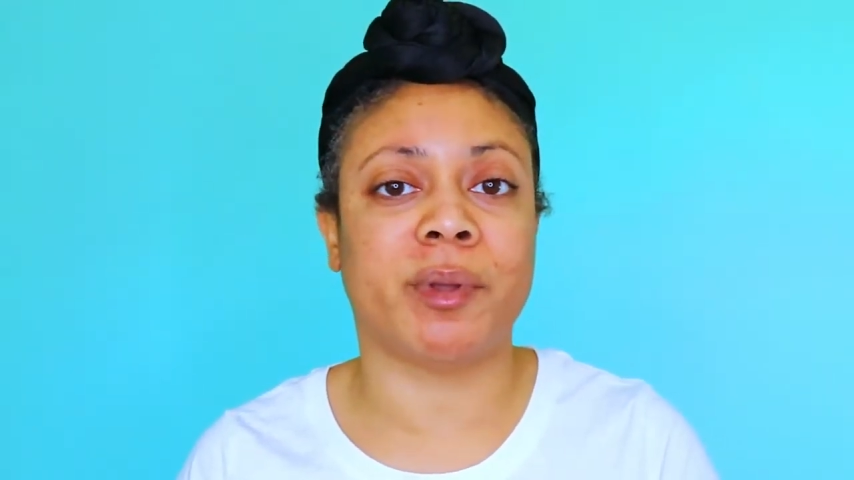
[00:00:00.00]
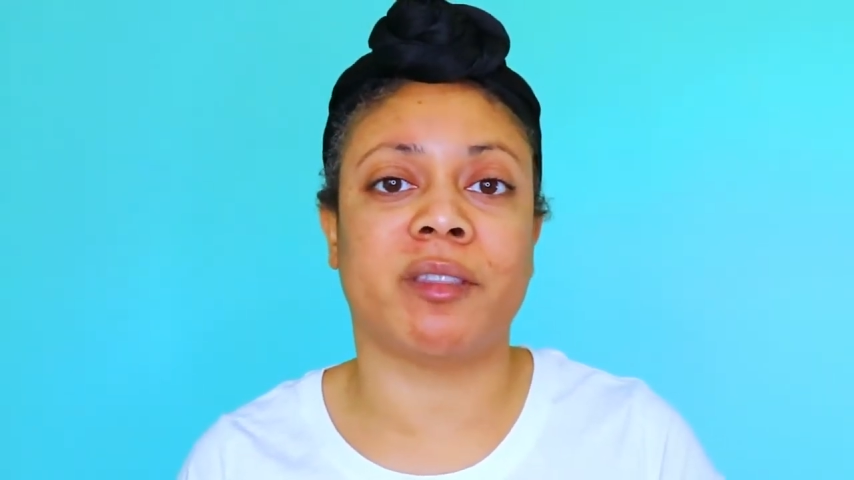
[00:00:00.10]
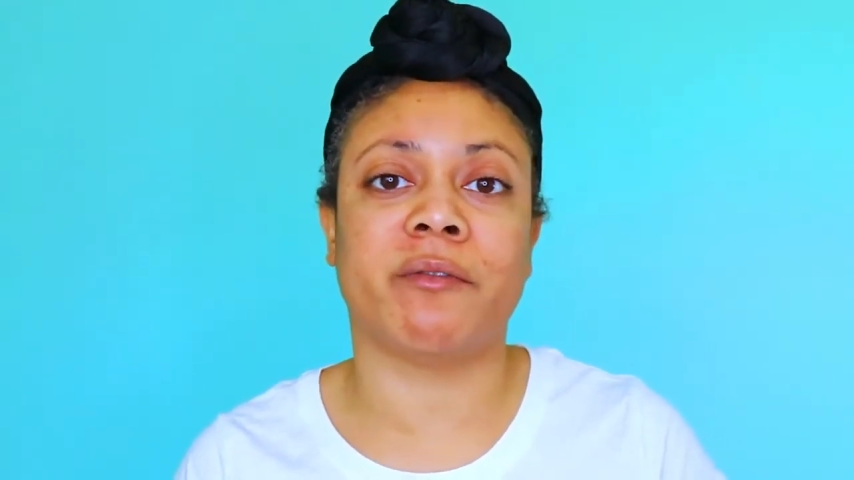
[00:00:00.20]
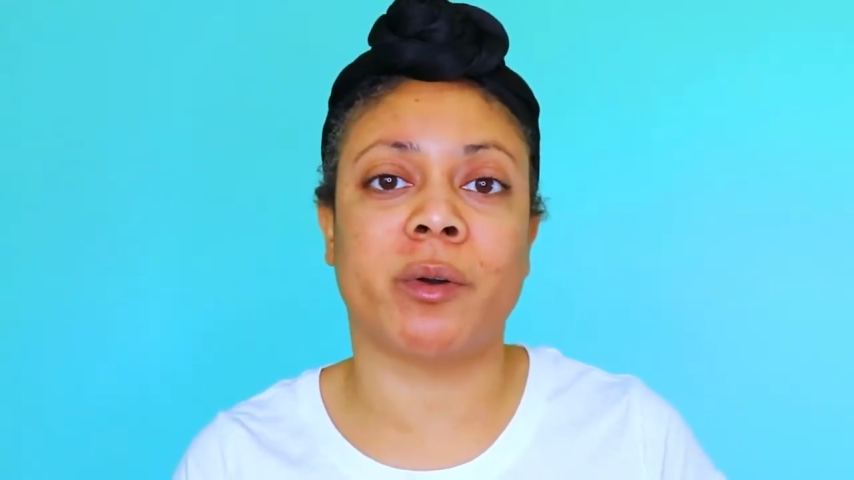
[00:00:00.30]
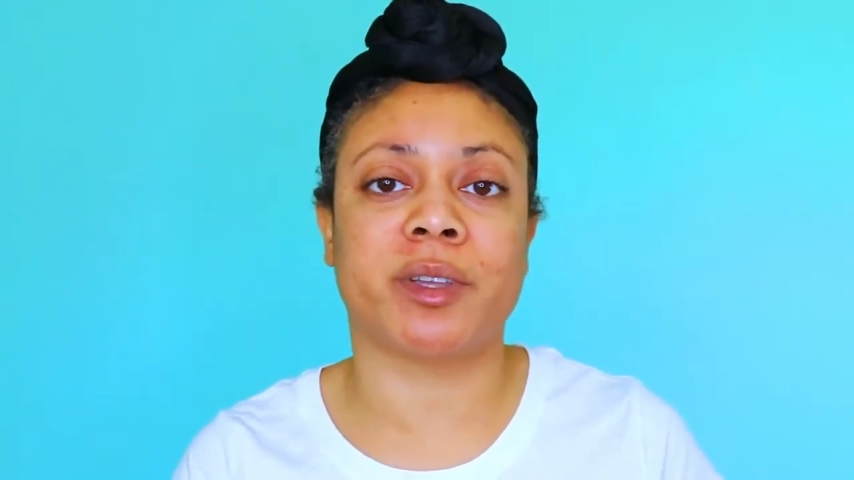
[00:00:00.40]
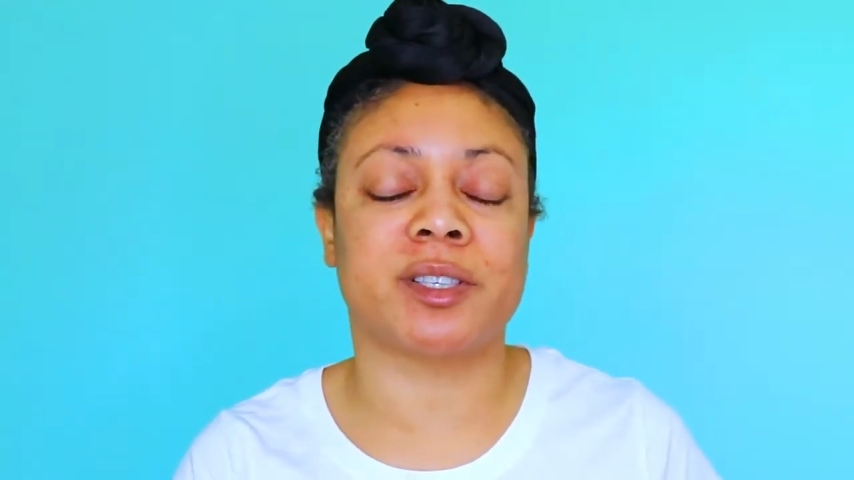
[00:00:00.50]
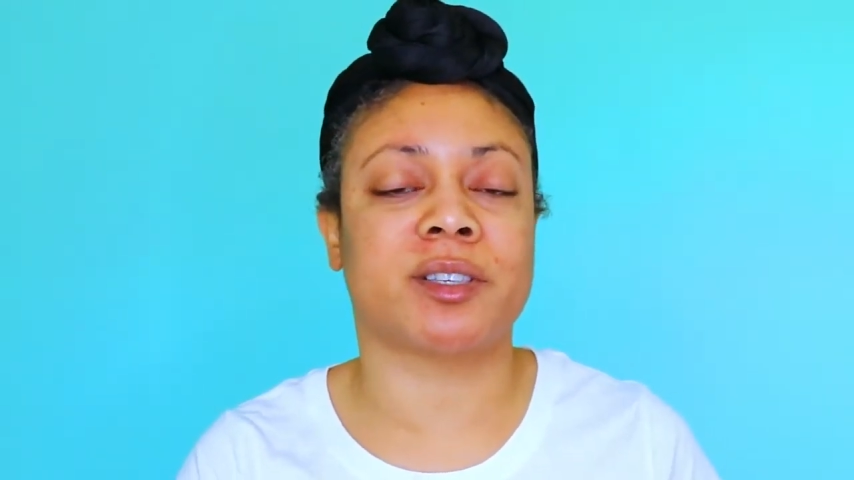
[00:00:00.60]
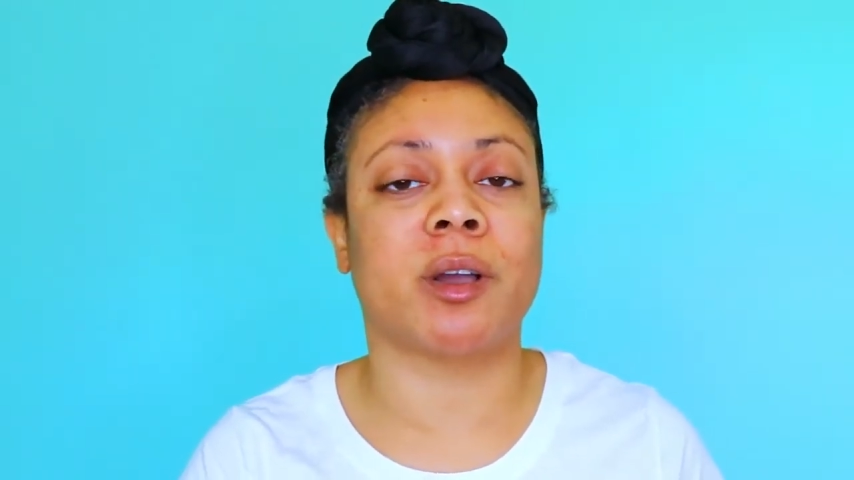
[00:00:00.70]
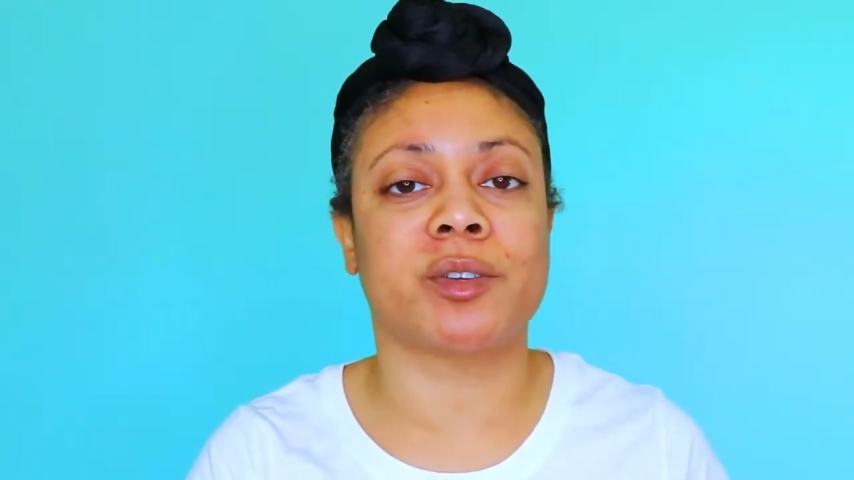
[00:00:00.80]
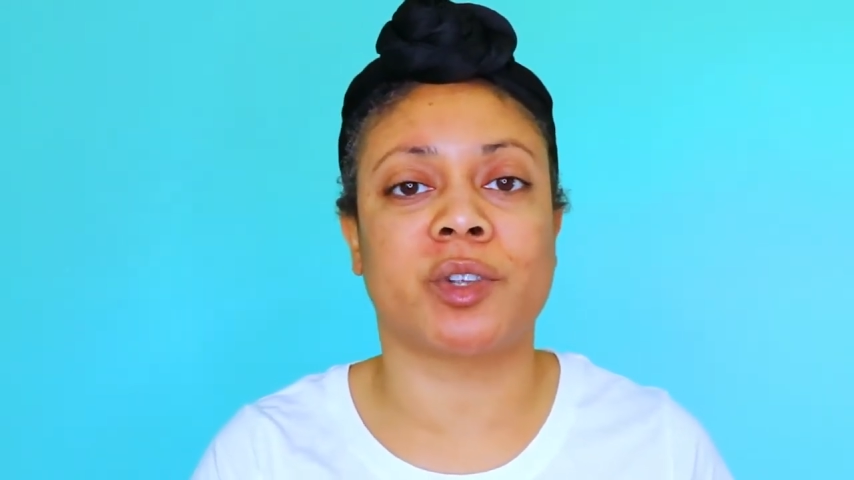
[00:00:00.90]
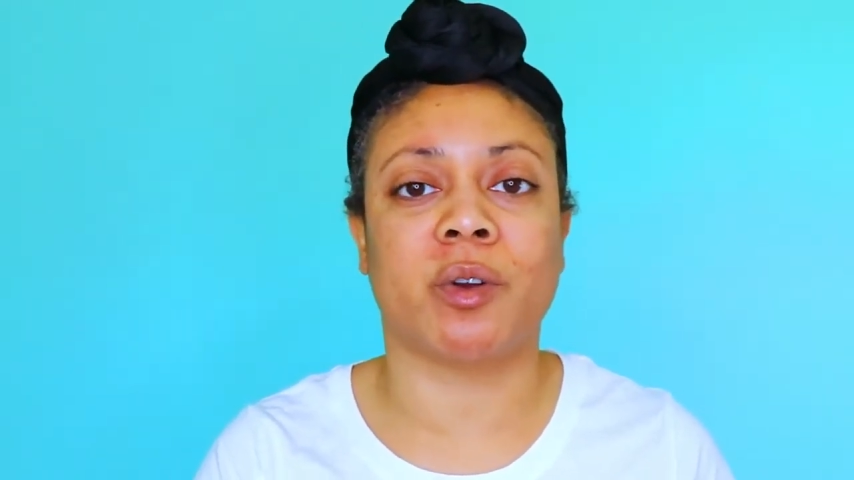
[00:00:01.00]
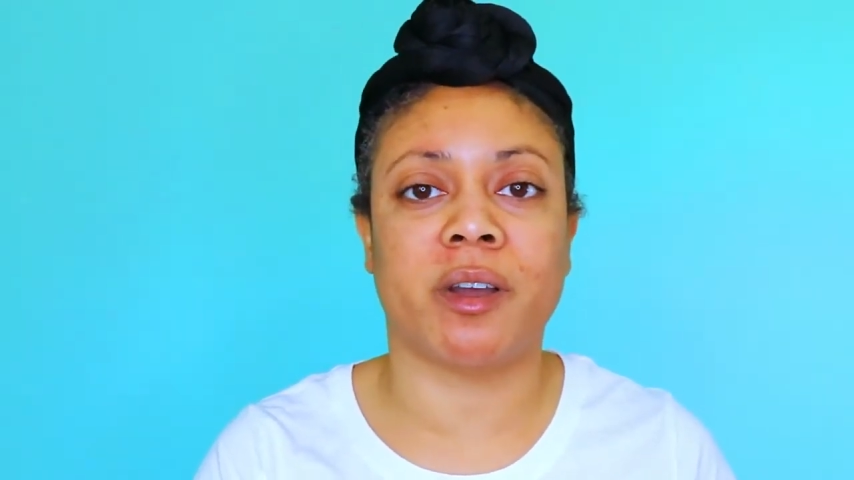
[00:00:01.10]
but the focus is also